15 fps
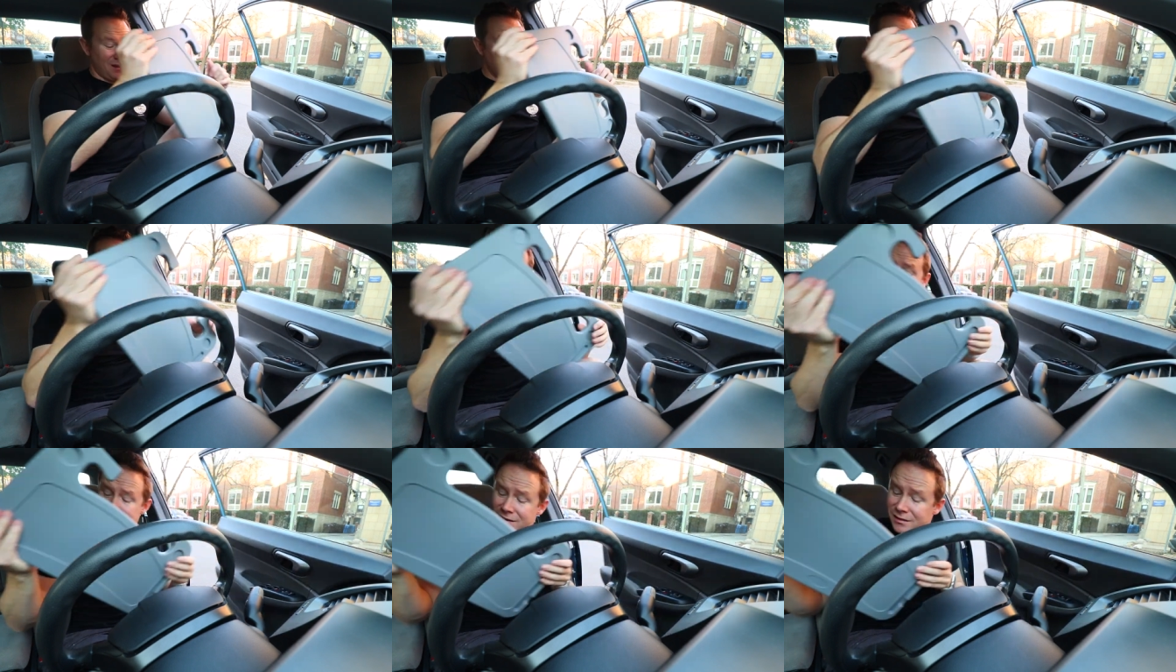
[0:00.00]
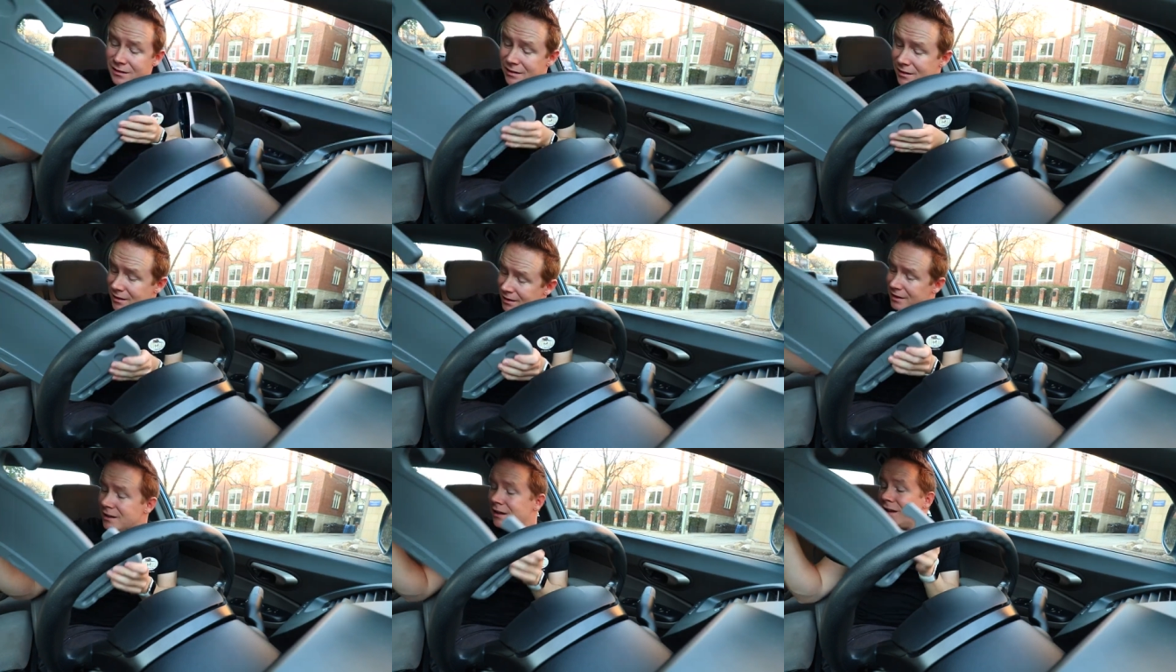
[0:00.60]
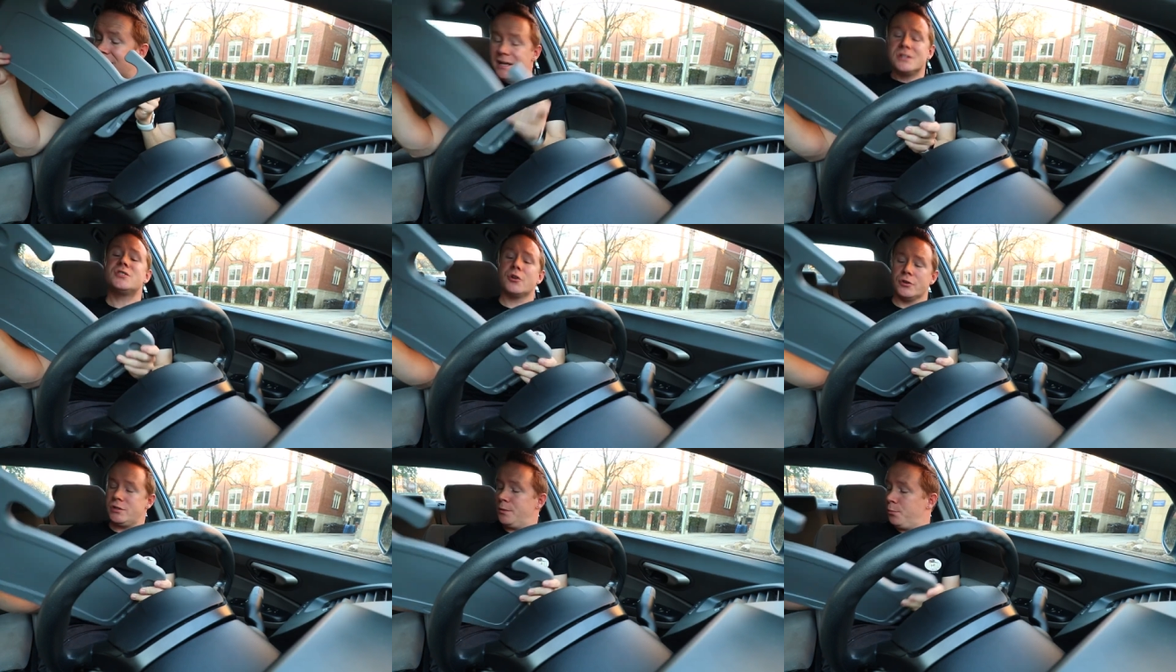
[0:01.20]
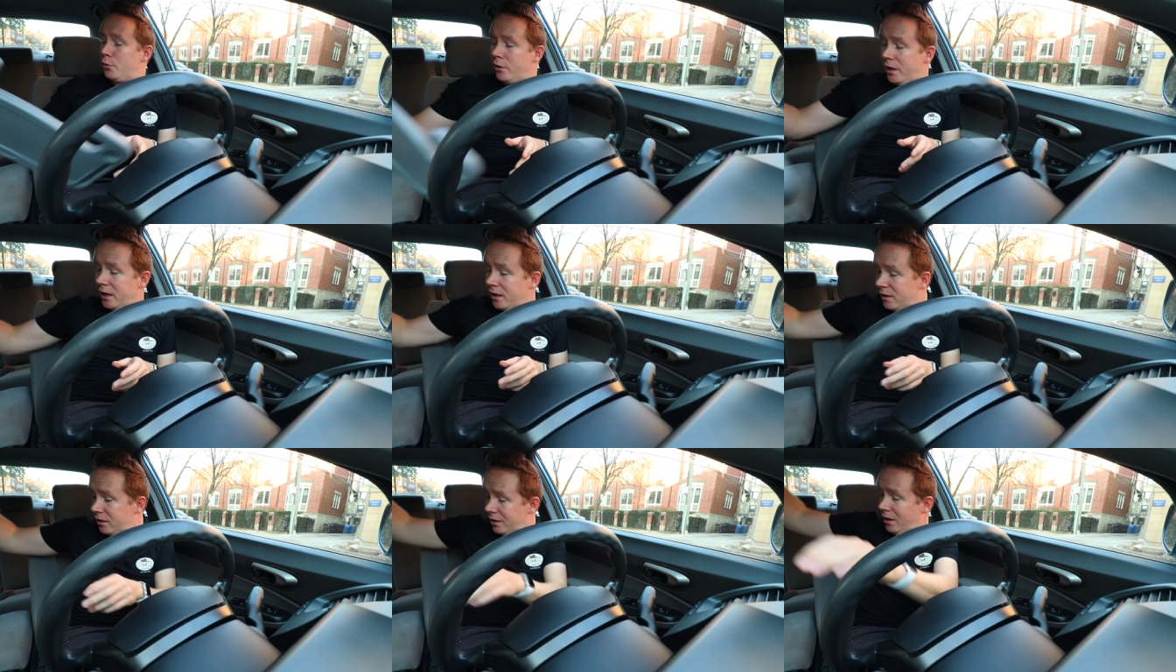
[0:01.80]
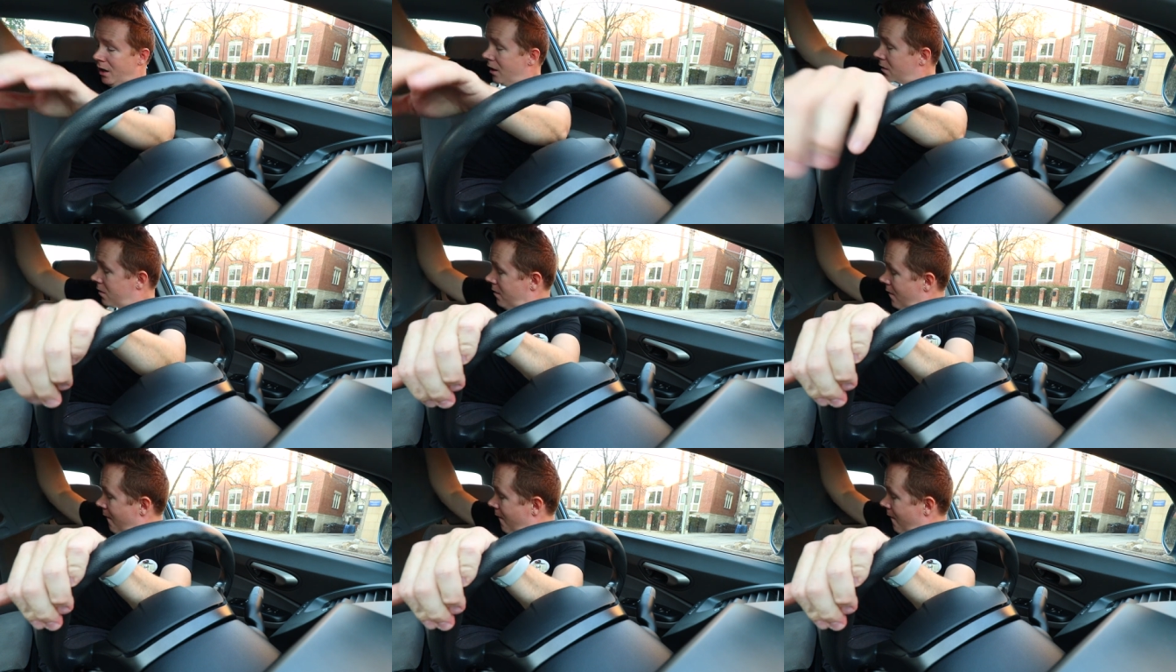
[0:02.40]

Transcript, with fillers: I mean, gizzard debris, you know?